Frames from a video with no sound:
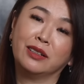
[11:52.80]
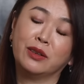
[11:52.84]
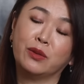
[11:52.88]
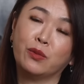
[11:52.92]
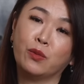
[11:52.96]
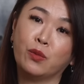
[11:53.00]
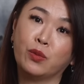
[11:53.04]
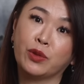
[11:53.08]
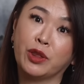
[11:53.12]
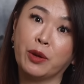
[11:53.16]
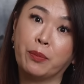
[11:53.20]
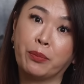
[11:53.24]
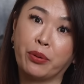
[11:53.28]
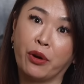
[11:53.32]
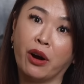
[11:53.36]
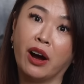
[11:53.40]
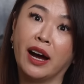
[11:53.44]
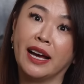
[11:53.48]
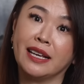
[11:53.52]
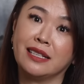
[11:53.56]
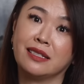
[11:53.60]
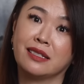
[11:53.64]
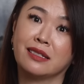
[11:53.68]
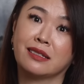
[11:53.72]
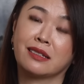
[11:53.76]
the
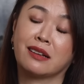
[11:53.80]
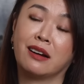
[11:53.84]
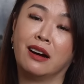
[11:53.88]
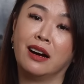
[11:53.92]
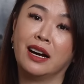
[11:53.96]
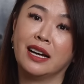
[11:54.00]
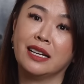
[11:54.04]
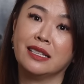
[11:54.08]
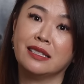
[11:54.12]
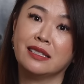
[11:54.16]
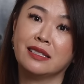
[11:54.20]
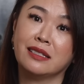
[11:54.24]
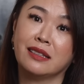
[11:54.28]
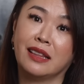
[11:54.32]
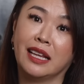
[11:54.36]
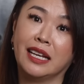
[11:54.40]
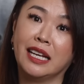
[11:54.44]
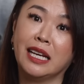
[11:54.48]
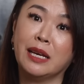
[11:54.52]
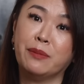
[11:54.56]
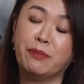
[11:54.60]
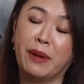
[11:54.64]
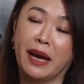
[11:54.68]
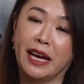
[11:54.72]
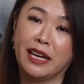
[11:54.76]
price, guys, that
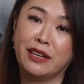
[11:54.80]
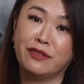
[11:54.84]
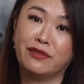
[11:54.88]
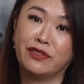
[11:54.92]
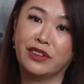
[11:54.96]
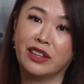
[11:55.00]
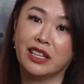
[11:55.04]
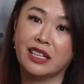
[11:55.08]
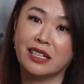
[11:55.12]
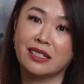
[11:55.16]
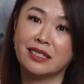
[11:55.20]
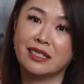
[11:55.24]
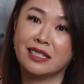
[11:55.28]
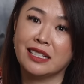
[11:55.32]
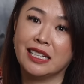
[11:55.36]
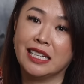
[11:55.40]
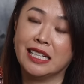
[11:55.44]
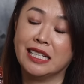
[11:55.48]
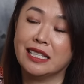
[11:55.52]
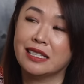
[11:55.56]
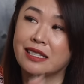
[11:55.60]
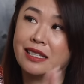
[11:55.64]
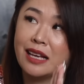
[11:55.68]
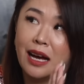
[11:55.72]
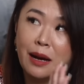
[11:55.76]
he paid for this
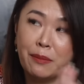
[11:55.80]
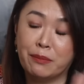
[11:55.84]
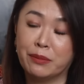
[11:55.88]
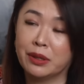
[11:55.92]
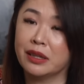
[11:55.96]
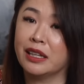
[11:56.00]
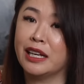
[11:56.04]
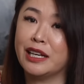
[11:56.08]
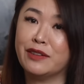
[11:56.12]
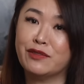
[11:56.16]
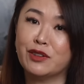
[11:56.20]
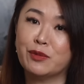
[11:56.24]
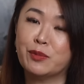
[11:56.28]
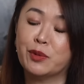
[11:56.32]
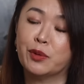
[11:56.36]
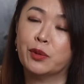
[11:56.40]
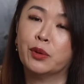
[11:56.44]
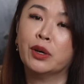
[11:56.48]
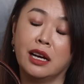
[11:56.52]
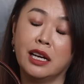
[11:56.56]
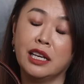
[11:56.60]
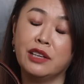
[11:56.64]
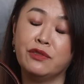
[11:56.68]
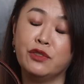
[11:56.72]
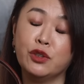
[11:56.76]
is
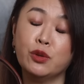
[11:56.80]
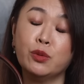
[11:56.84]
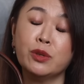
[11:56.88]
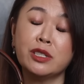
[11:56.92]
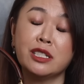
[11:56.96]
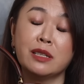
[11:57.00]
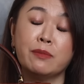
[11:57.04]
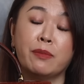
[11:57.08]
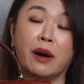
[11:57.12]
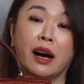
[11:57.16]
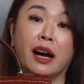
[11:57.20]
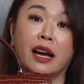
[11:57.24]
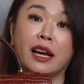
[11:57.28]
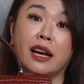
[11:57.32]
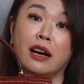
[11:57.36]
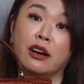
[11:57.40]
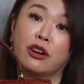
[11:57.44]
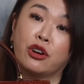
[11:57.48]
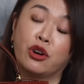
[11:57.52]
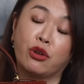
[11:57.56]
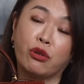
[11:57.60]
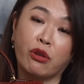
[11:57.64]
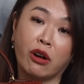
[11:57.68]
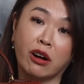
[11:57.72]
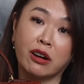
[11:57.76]
unbelievable. If you were to buy a
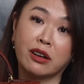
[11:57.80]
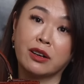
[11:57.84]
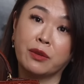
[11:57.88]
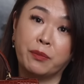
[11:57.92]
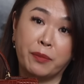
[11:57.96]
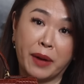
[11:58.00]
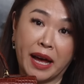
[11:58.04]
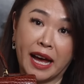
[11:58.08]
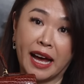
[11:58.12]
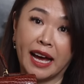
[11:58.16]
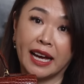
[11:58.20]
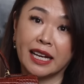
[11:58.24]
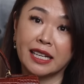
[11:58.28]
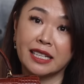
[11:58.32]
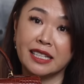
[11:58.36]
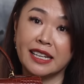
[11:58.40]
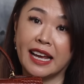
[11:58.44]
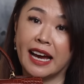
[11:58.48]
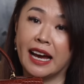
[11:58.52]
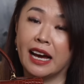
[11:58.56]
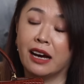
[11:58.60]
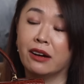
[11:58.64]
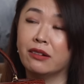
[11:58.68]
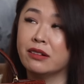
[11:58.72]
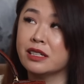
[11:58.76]
croc bag
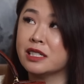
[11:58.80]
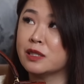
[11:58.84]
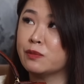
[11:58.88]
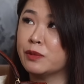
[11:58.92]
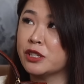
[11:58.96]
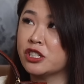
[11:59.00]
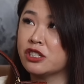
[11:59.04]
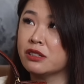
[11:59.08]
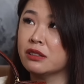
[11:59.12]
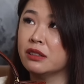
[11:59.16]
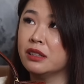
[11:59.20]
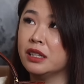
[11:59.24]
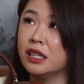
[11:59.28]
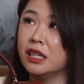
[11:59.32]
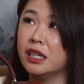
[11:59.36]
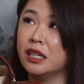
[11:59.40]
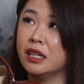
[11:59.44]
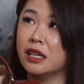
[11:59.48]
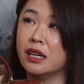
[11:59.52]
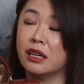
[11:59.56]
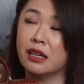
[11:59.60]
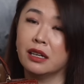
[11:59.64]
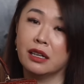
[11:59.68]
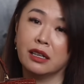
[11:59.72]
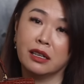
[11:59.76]
now,
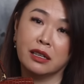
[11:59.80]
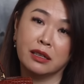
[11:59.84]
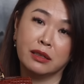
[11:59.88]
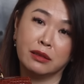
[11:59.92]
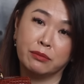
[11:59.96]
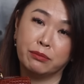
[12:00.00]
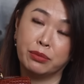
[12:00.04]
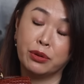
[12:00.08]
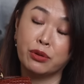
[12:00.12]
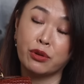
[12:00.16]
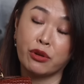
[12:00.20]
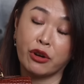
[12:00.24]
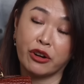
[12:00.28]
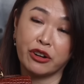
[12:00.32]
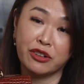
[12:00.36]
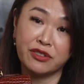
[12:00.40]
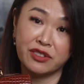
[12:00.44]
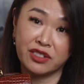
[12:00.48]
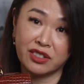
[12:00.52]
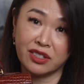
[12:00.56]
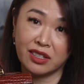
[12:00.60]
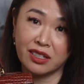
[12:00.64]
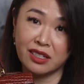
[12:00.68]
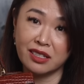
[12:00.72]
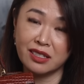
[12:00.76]
especially
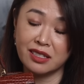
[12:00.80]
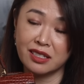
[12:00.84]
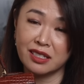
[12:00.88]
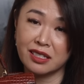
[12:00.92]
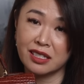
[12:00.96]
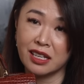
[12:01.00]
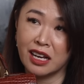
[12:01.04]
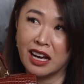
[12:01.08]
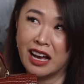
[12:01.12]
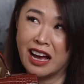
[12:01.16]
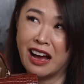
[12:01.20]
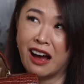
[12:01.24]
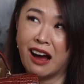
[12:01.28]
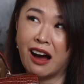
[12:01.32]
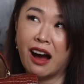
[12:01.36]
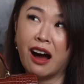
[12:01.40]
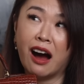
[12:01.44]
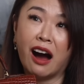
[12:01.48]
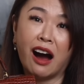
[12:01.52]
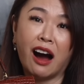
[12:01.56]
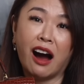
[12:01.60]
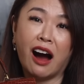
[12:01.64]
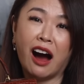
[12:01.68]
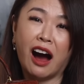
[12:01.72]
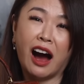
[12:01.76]
Porosus,
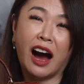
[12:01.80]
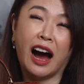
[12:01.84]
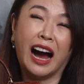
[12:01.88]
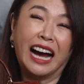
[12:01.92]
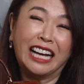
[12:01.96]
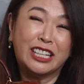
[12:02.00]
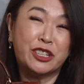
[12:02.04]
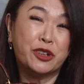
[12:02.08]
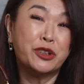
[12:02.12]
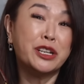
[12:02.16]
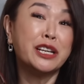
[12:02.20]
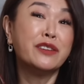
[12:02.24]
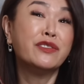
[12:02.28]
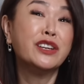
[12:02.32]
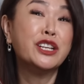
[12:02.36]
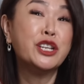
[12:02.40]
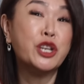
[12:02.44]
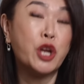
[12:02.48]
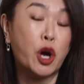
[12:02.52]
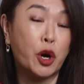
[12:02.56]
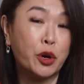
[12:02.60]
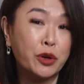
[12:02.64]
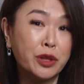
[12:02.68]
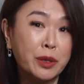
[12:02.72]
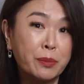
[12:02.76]
I don't even
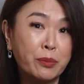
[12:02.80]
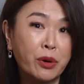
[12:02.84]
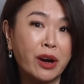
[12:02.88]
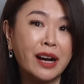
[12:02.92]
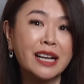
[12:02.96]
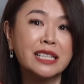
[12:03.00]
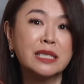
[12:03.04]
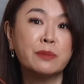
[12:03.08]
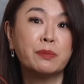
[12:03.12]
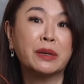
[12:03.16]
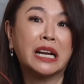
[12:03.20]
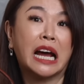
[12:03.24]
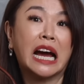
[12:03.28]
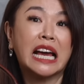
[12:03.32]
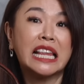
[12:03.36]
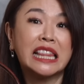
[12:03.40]
know the price, but I